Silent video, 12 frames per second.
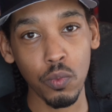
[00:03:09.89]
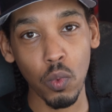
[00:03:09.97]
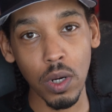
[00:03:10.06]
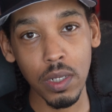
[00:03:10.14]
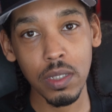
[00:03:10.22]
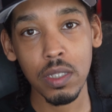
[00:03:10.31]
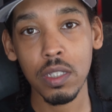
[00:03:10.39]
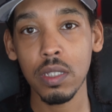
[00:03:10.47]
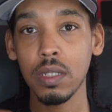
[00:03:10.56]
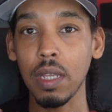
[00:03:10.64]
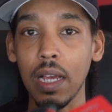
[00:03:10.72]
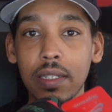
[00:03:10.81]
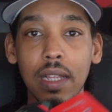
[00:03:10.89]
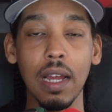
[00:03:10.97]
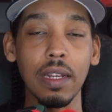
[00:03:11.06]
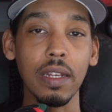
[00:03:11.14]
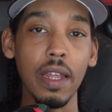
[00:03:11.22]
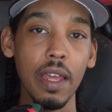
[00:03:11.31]
1s, size
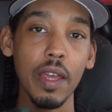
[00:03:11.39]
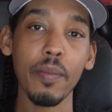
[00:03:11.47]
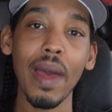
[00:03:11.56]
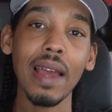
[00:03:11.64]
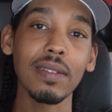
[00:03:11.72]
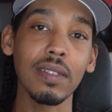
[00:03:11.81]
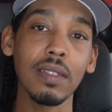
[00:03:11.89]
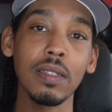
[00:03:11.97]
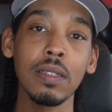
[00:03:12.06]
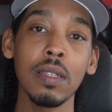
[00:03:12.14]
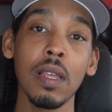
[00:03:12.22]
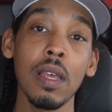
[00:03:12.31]
9 in Air Maxes,